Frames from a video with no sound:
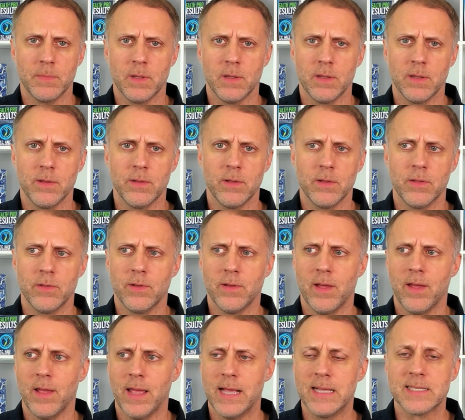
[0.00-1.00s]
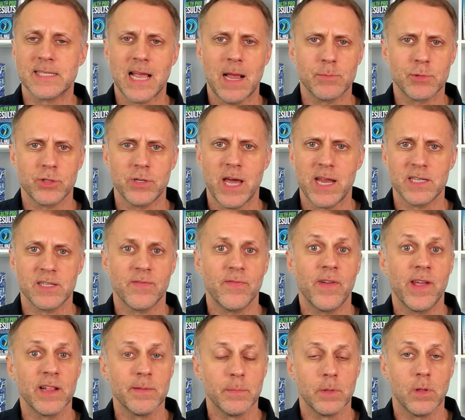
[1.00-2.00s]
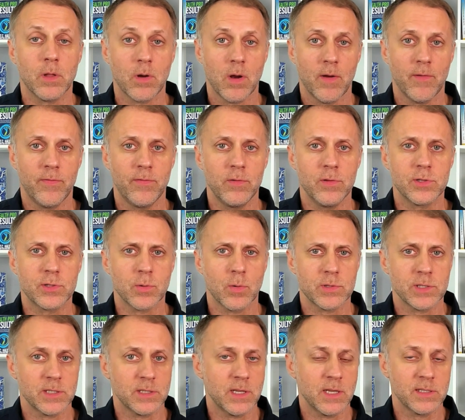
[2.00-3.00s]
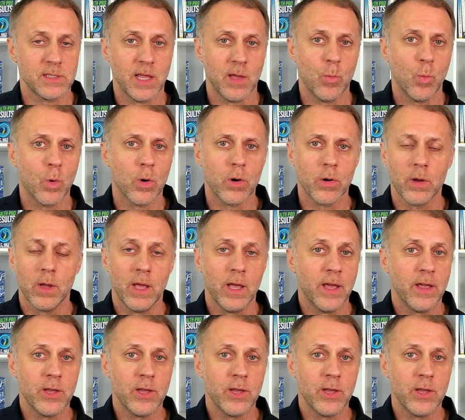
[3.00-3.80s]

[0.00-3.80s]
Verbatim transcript: Uh, the, the, enzymes are not as available on our food sources as they were,